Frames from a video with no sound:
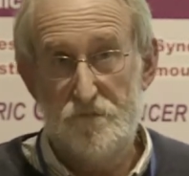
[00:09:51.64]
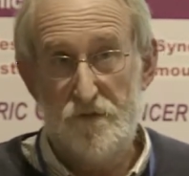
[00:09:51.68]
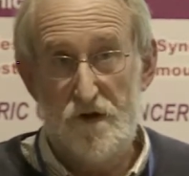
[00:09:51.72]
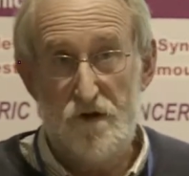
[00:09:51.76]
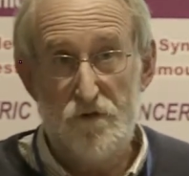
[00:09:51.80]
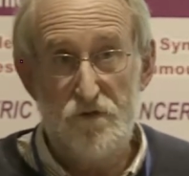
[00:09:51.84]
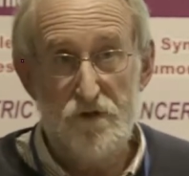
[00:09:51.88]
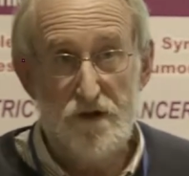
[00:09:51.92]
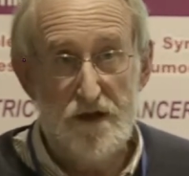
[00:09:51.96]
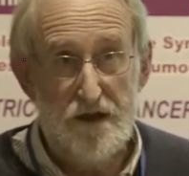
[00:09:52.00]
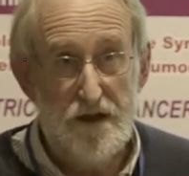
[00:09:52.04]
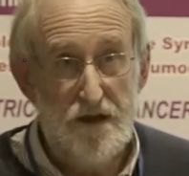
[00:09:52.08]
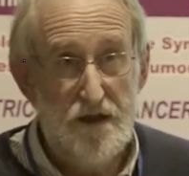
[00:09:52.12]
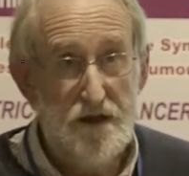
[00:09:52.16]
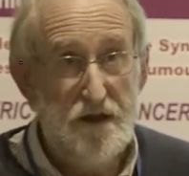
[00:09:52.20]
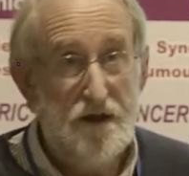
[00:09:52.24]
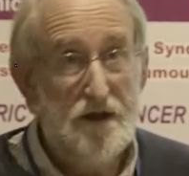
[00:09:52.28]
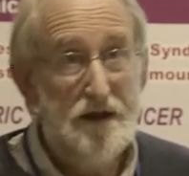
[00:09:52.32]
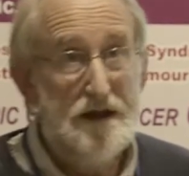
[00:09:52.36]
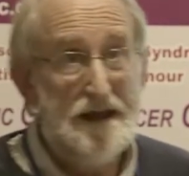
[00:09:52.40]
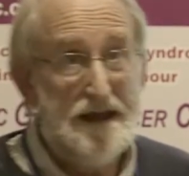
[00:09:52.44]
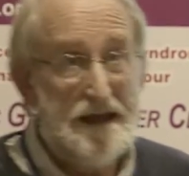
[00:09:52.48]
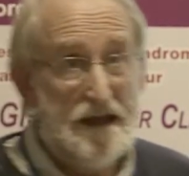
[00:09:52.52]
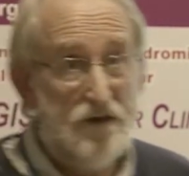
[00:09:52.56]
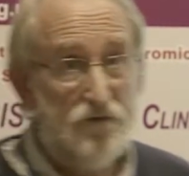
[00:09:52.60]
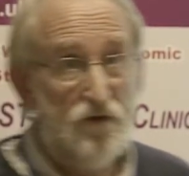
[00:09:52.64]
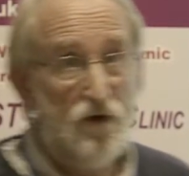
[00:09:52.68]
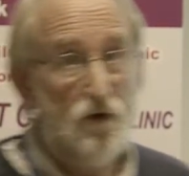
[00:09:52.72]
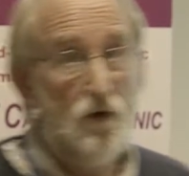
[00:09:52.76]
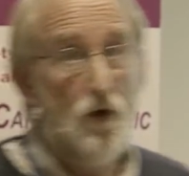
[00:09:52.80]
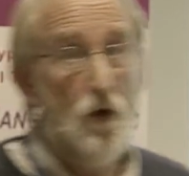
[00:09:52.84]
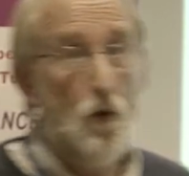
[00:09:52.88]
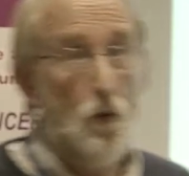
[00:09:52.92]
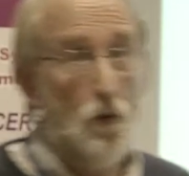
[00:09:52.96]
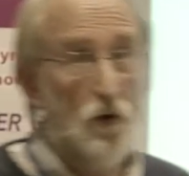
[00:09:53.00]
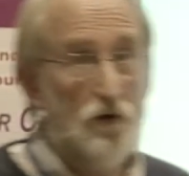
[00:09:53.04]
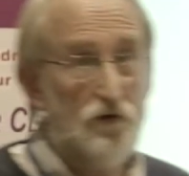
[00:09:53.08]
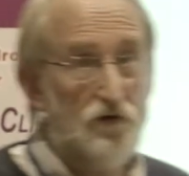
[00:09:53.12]
okay, even
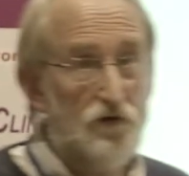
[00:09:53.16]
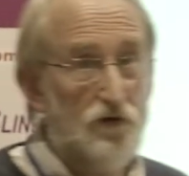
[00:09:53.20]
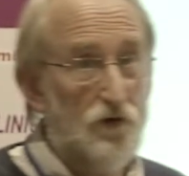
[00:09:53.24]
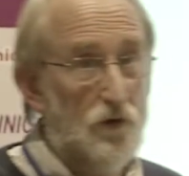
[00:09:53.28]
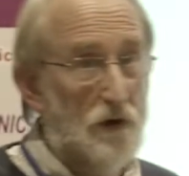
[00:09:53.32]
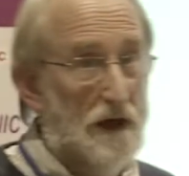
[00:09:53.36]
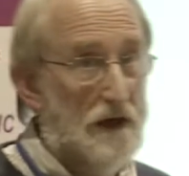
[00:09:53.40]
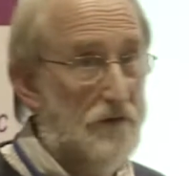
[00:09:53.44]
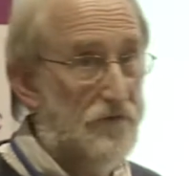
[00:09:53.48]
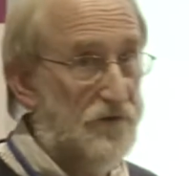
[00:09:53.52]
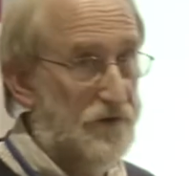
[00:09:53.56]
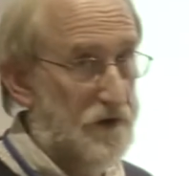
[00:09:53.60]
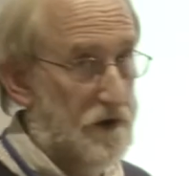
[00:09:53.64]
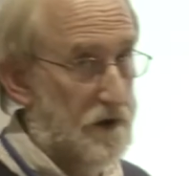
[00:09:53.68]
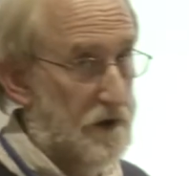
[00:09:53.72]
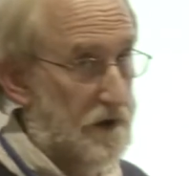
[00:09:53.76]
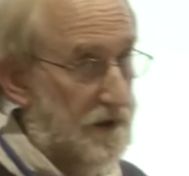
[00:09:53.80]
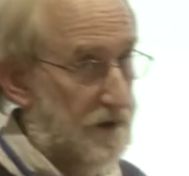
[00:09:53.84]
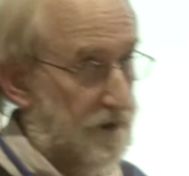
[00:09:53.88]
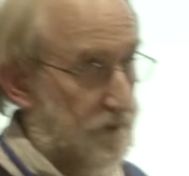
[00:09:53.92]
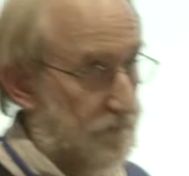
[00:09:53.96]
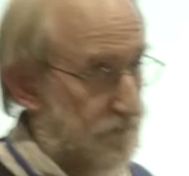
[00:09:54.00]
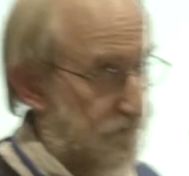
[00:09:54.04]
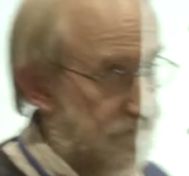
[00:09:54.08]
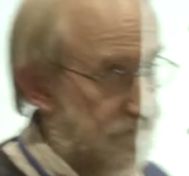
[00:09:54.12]
once you have died.